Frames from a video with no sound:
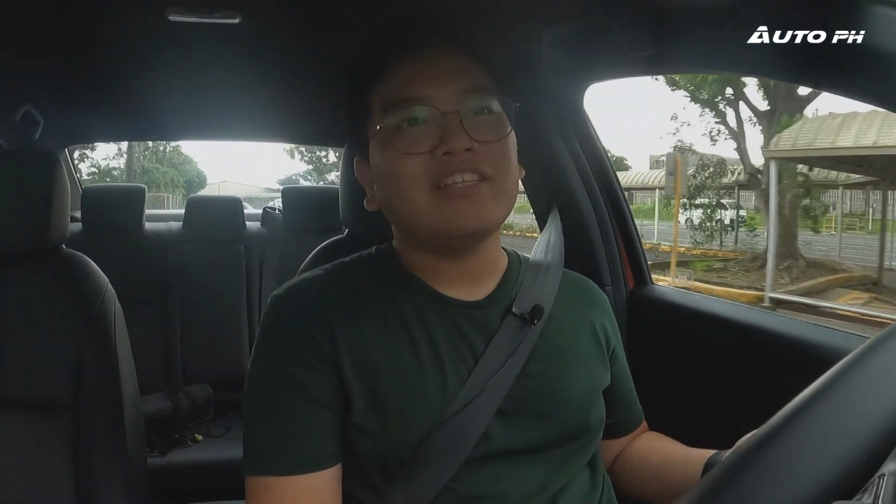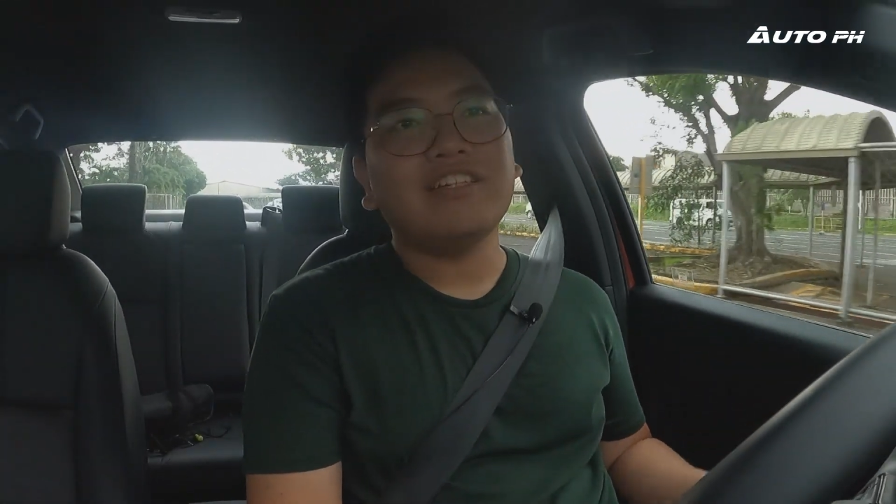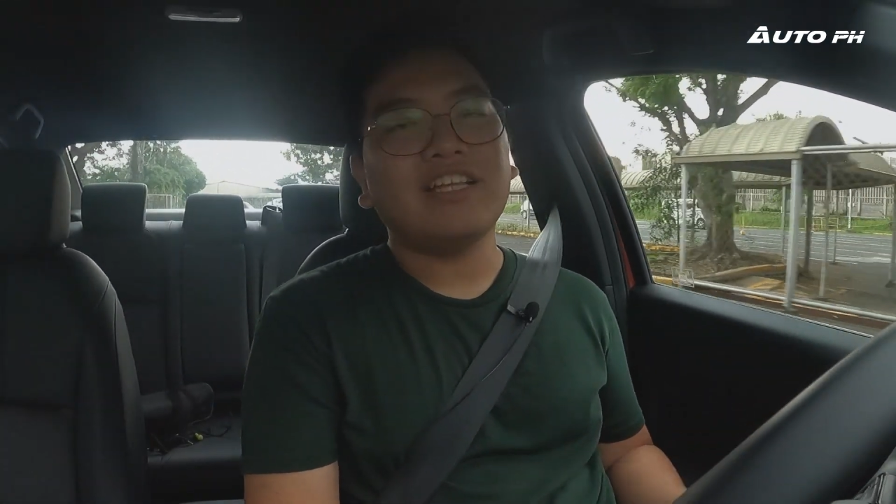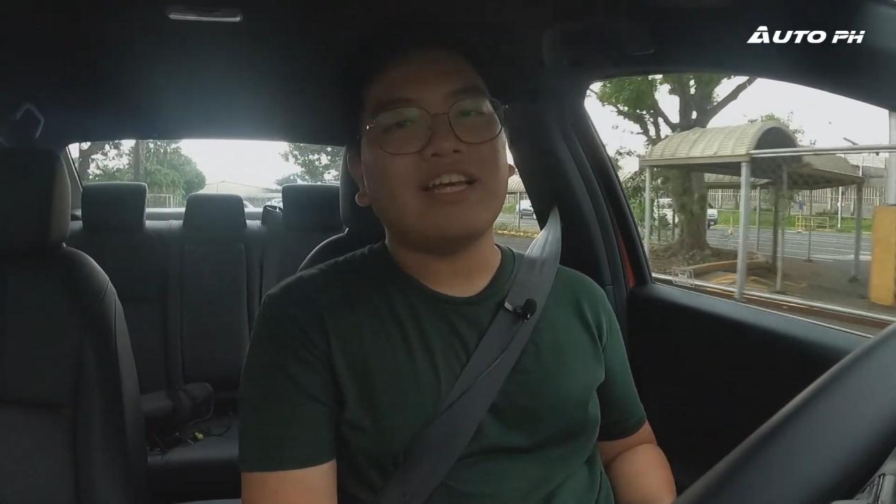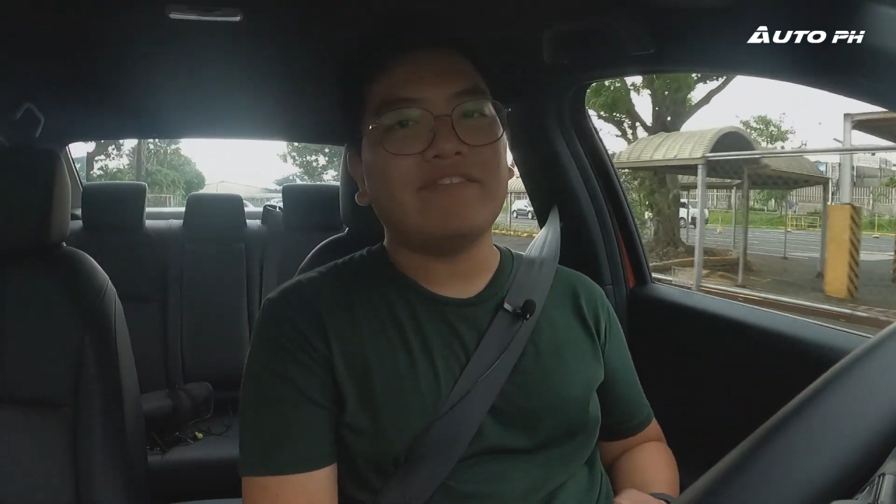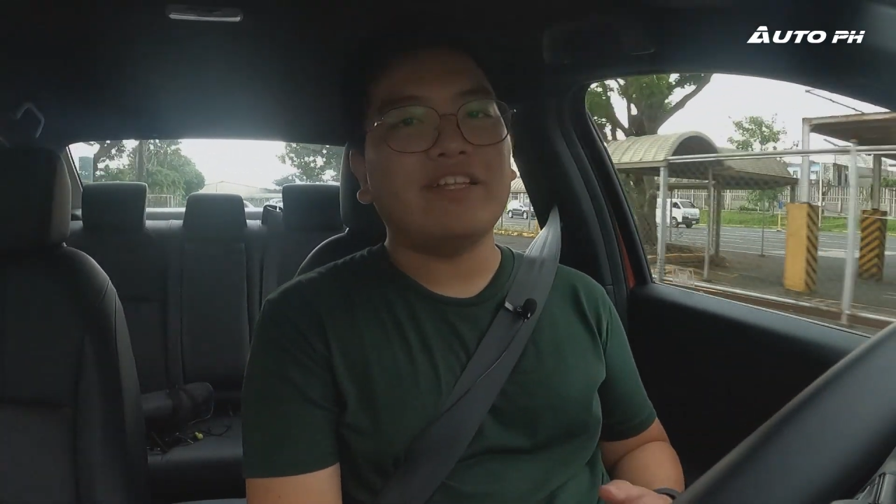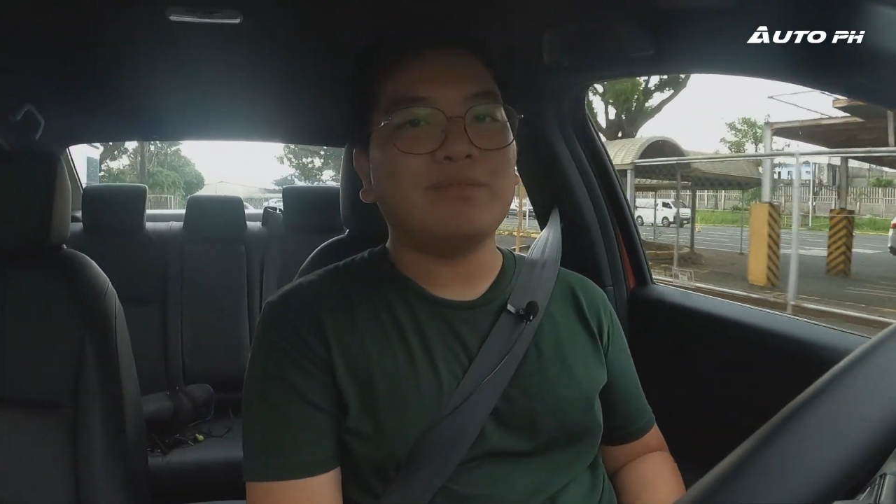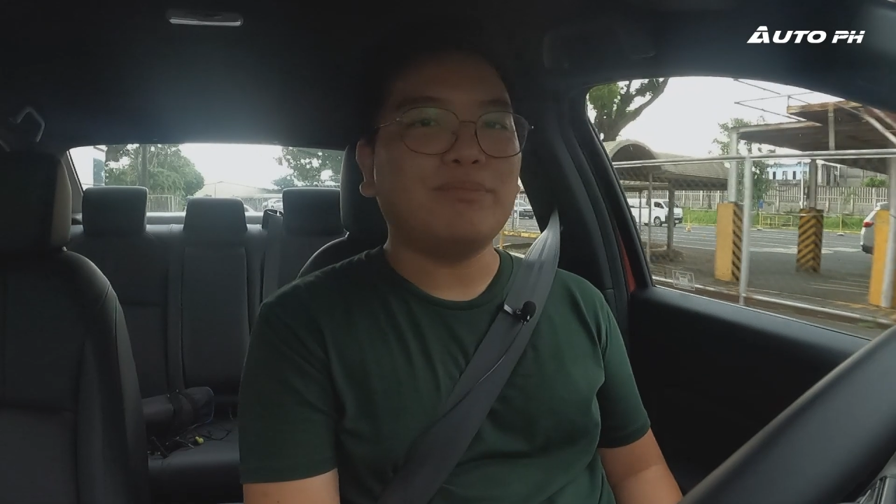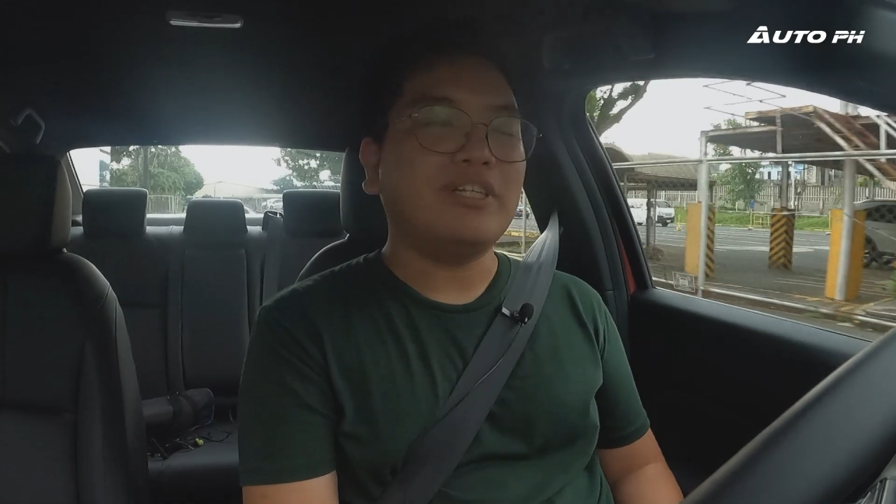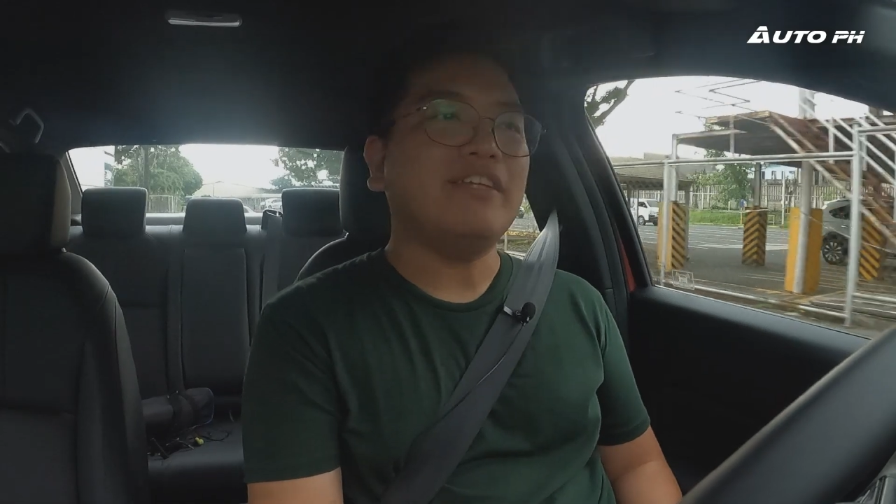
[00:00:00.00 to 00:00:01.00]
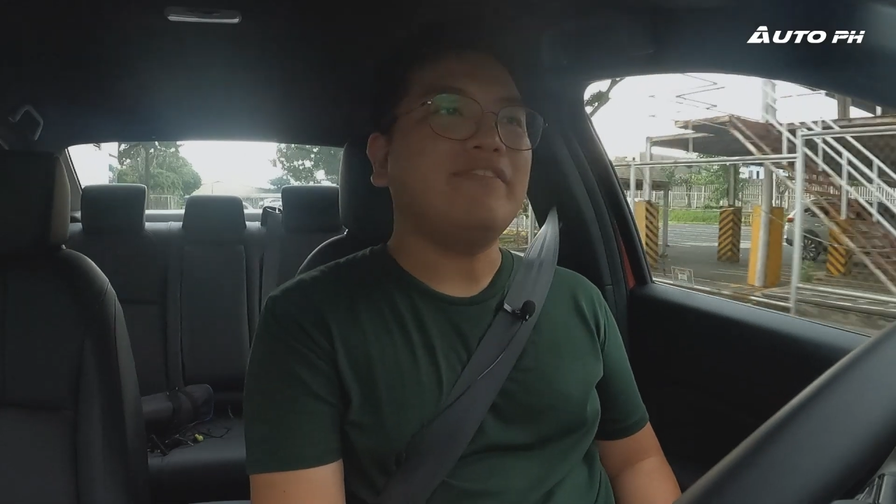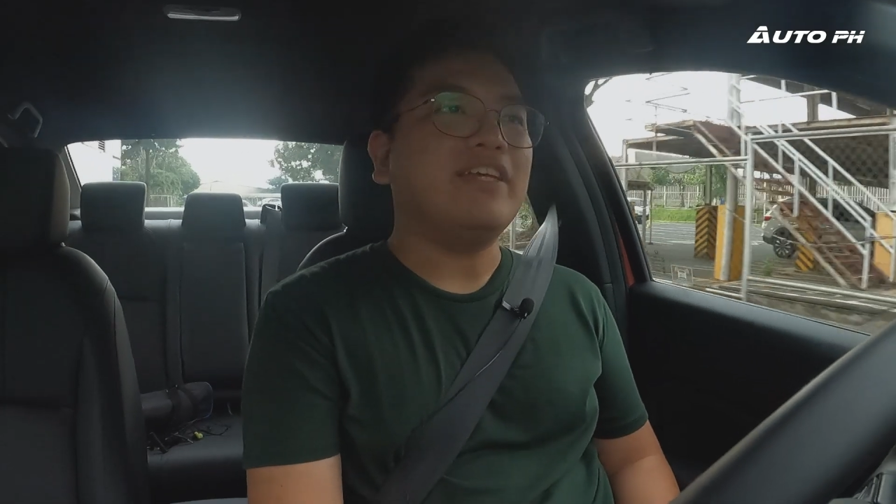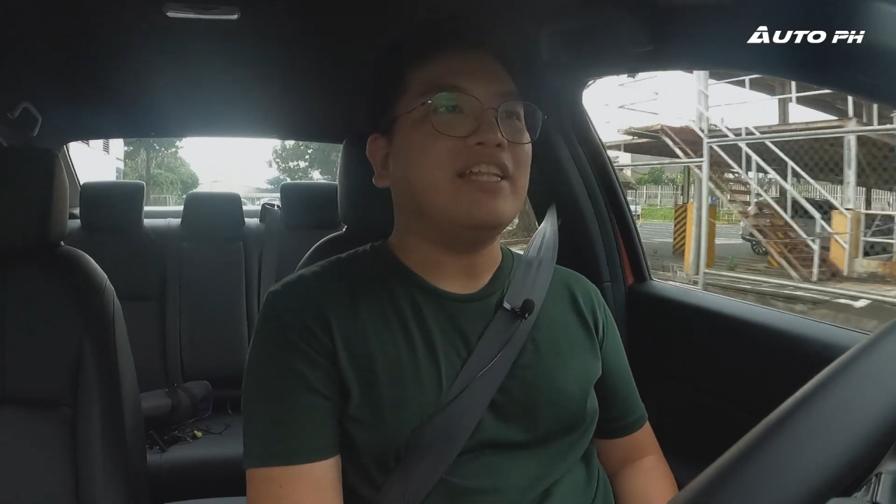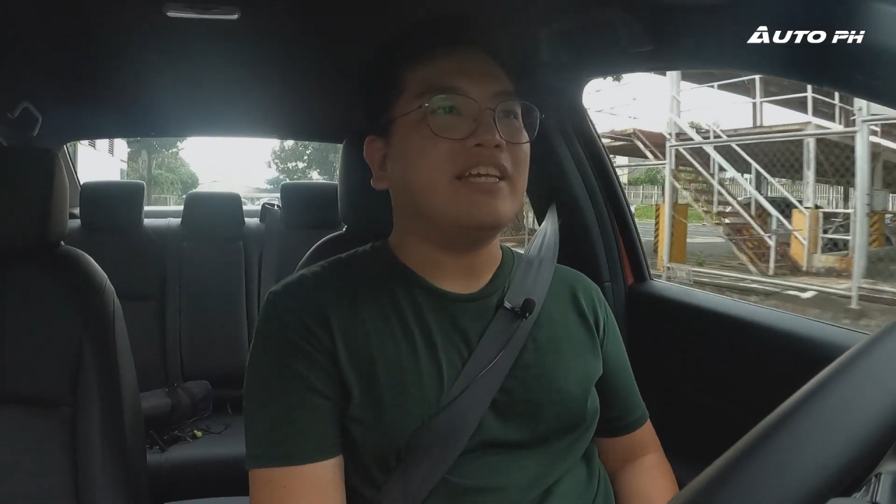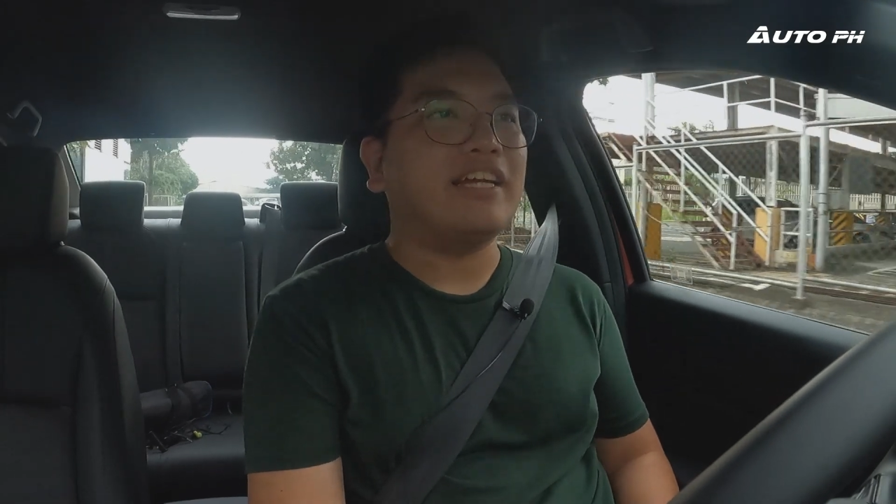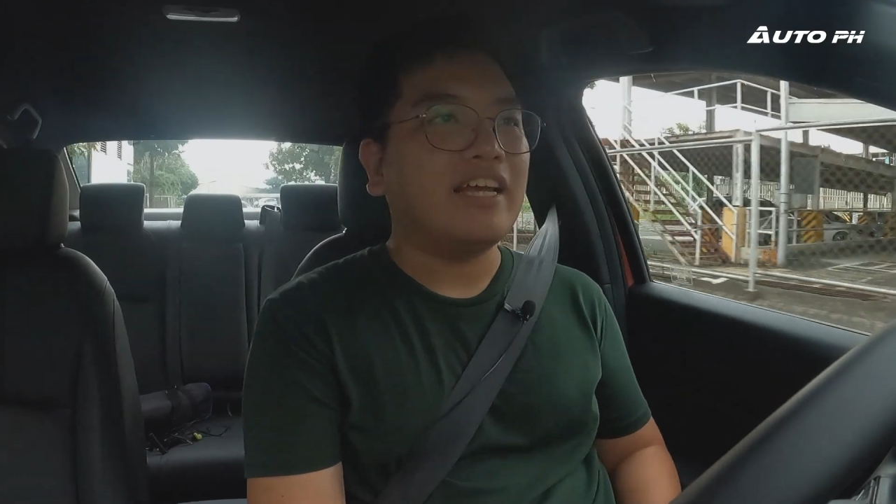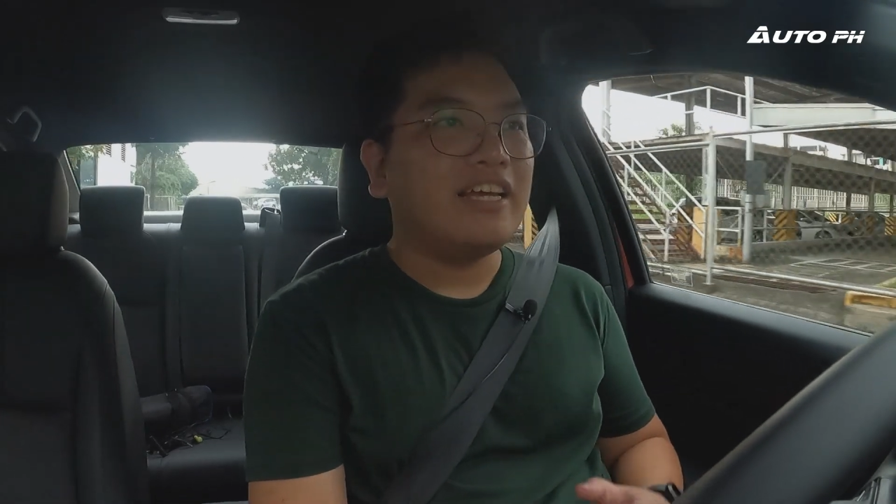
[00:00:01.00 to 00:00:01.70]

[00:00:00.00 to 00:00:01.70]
You can have that sporty feeling